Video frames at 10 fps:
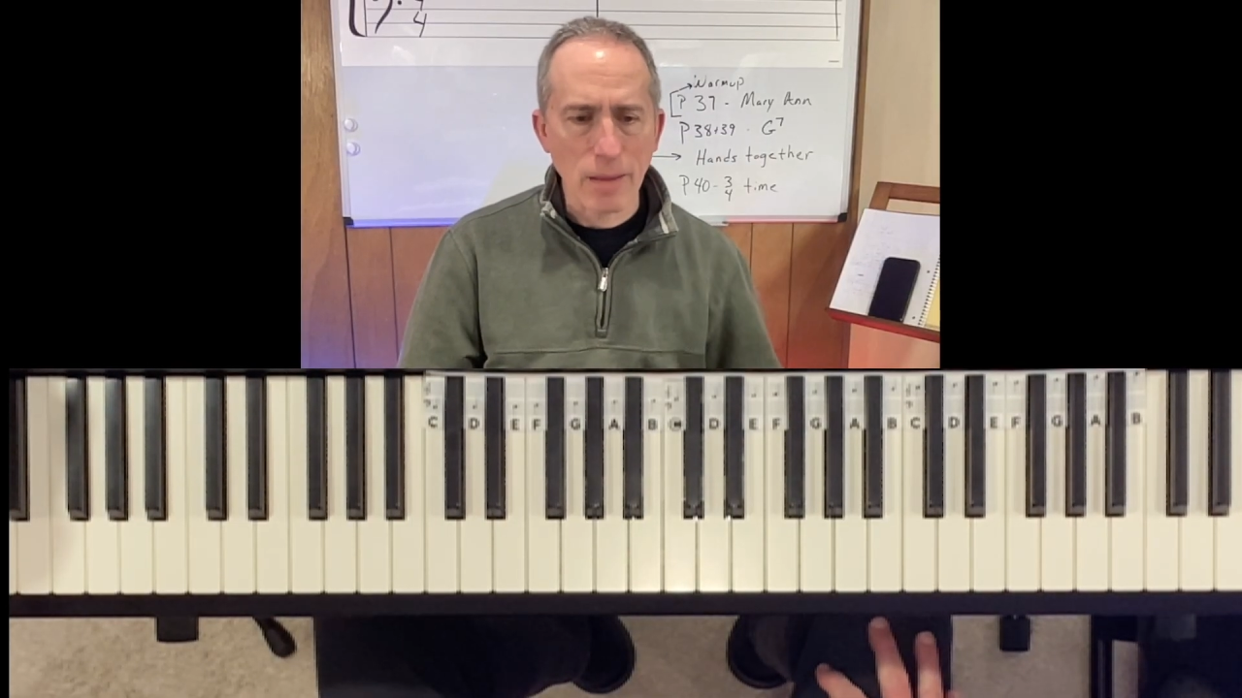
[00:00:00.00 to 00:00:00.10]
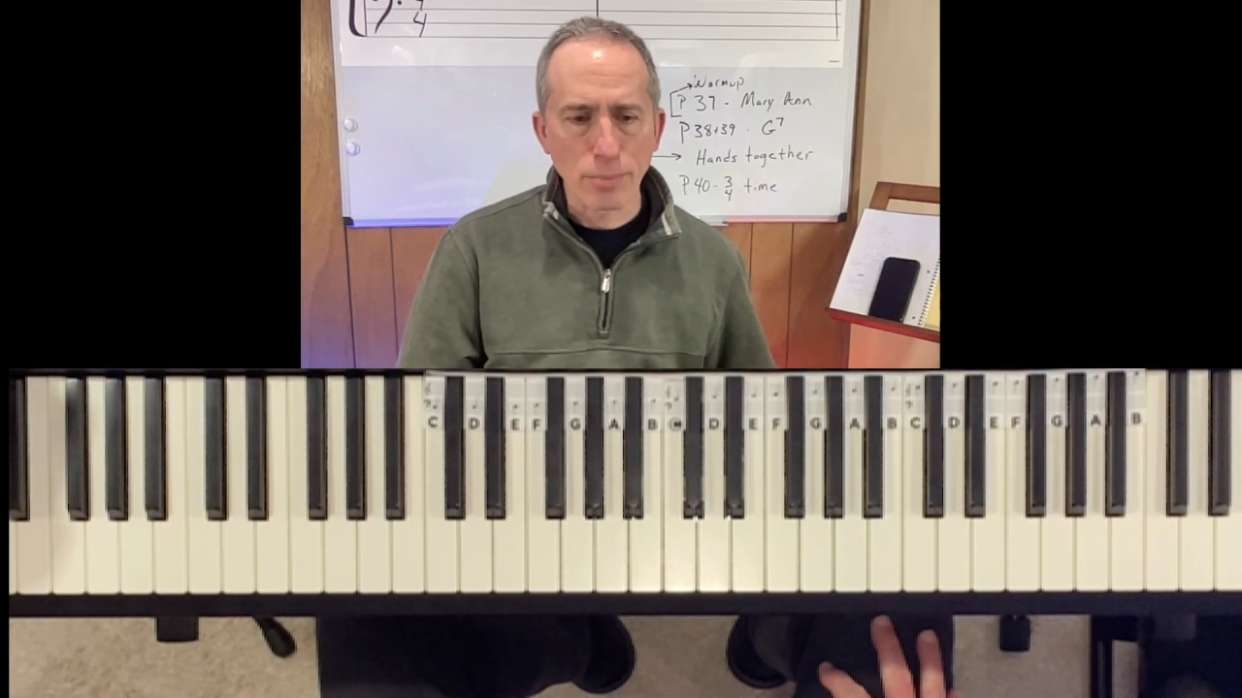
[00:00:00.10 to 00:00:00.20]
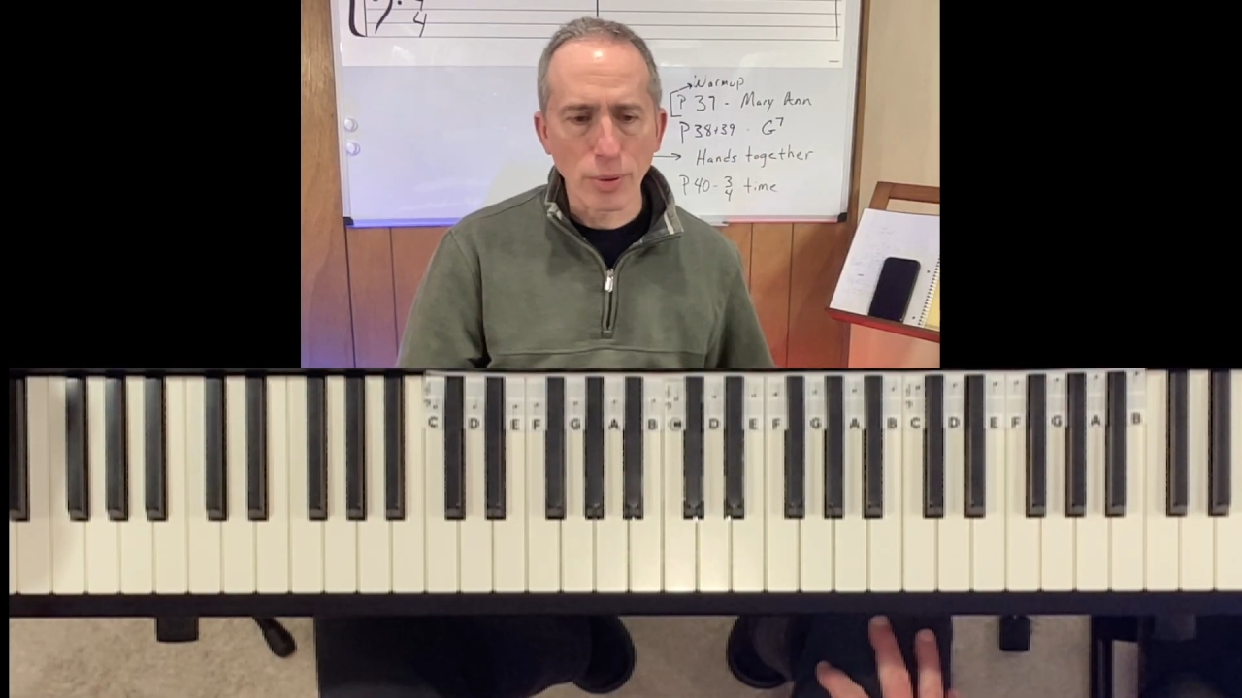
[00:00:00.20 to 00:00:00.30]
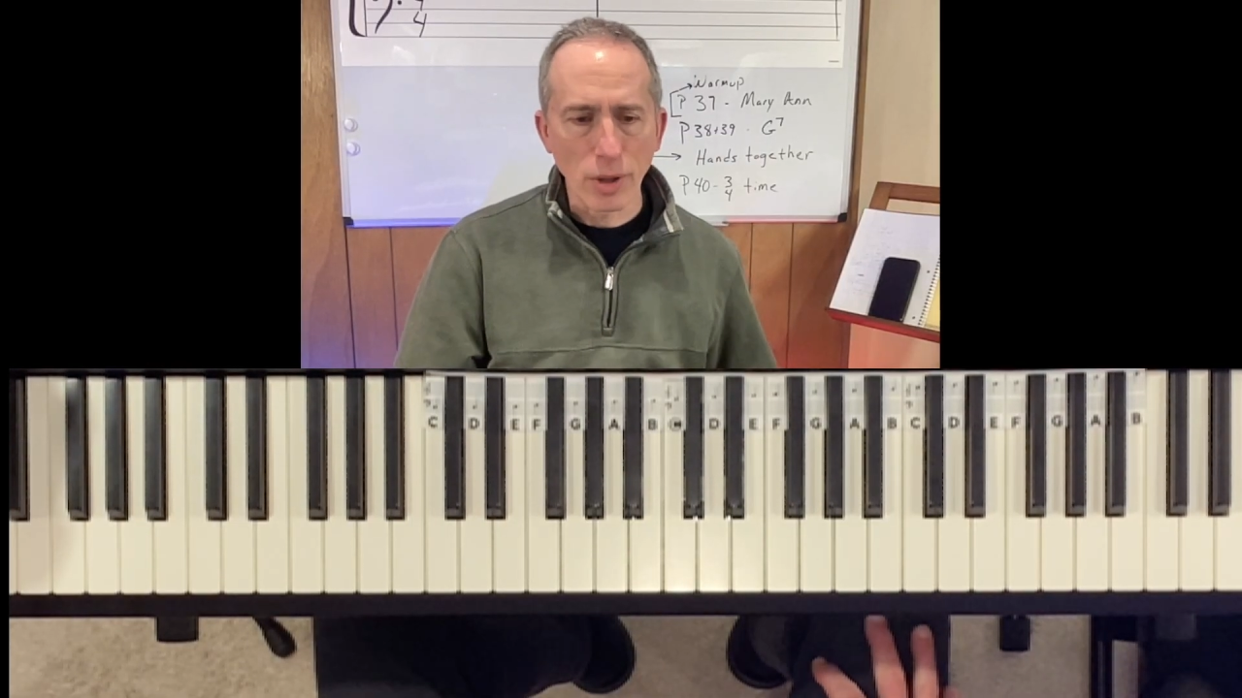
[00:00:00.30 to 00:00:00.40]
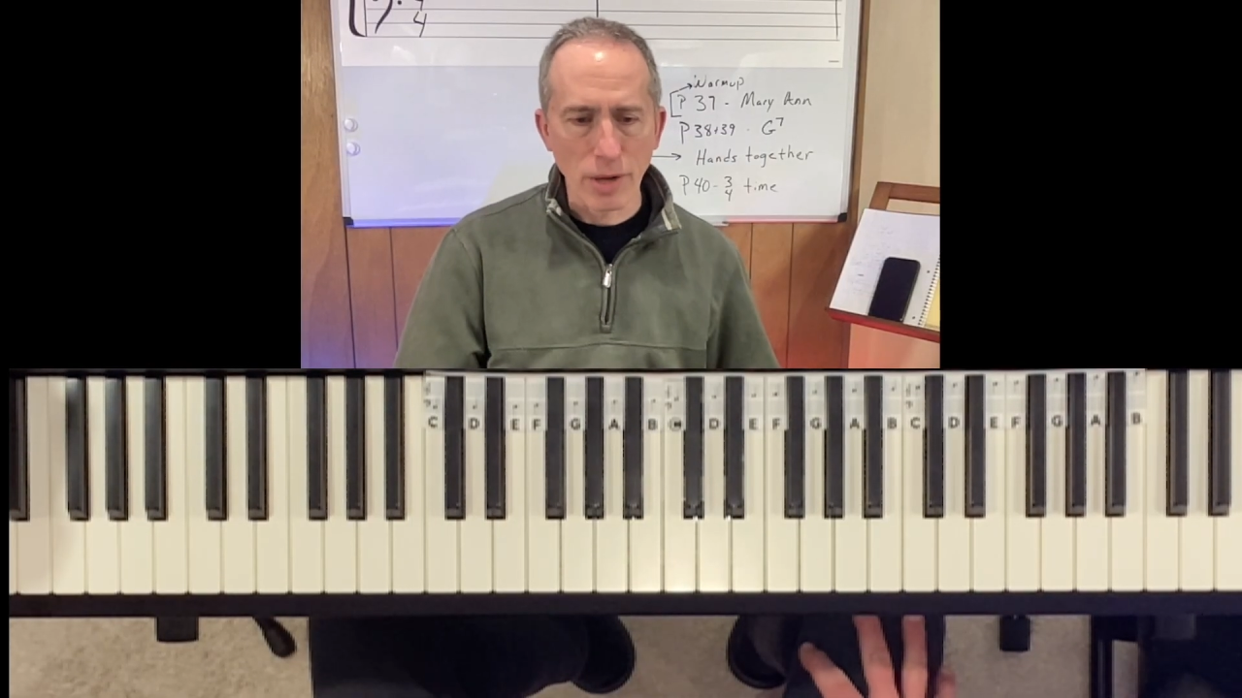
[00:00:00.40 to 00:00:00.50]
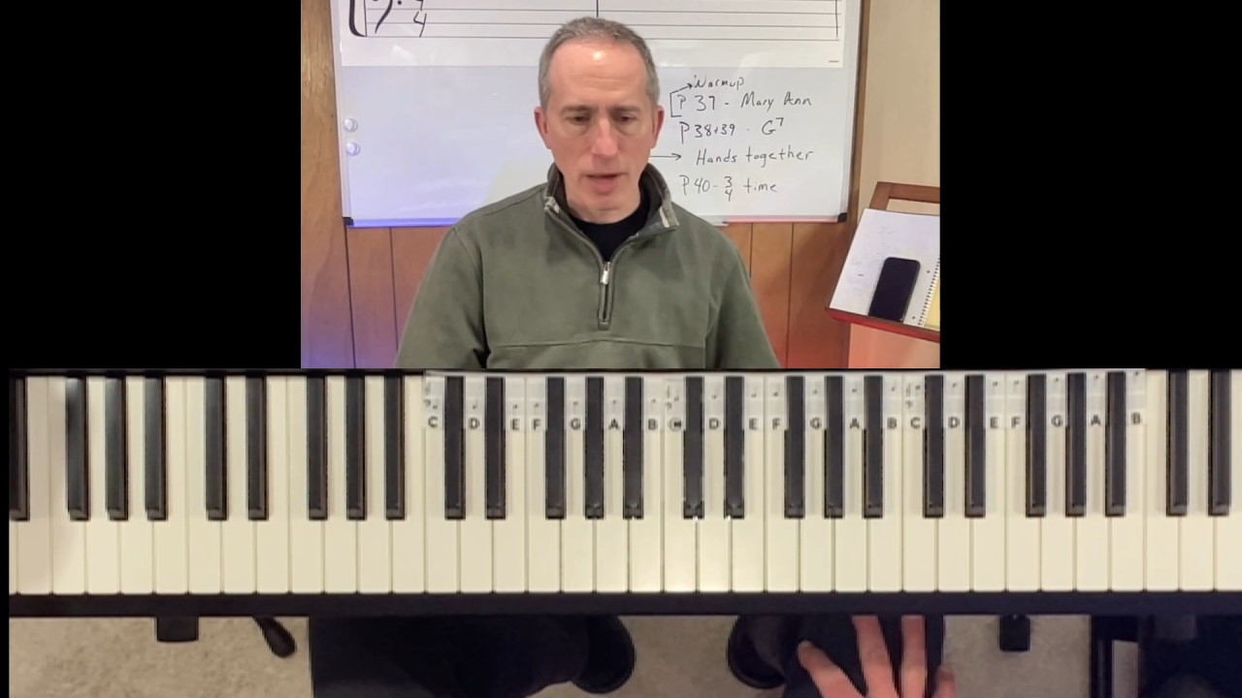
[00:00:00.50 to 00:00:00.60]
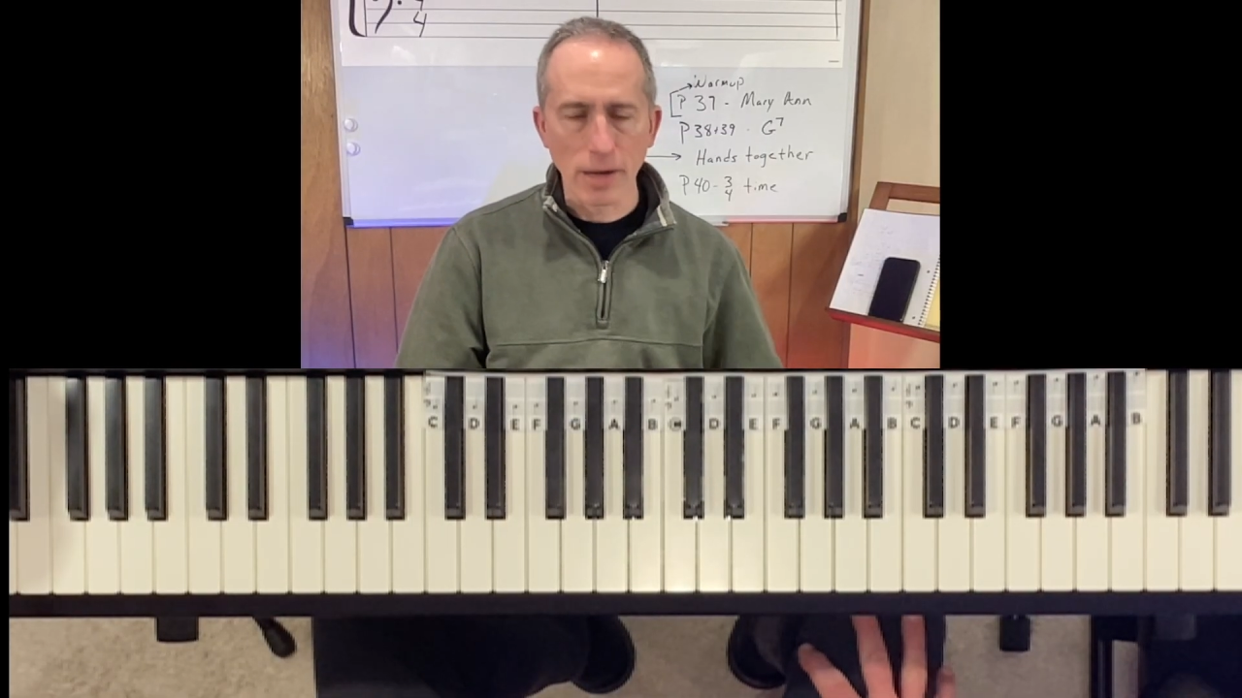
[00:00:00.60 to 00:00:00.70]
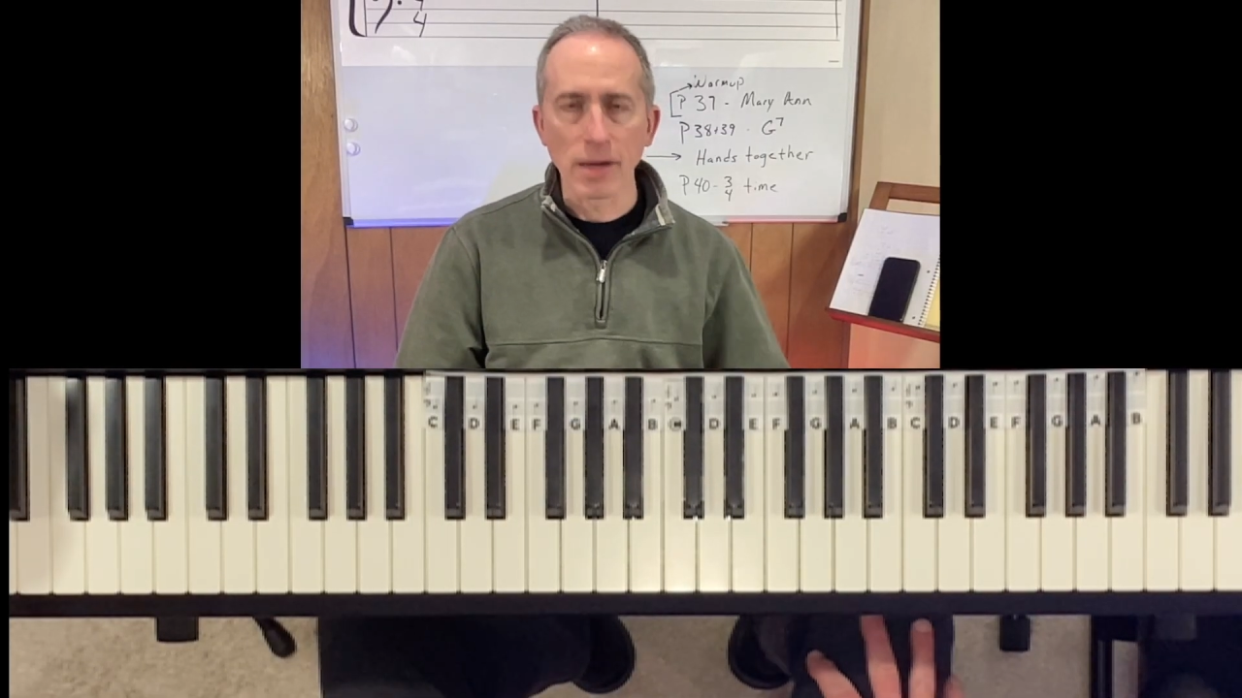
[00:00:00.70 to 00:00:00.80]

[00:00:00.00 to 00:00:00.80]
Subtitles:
and play that.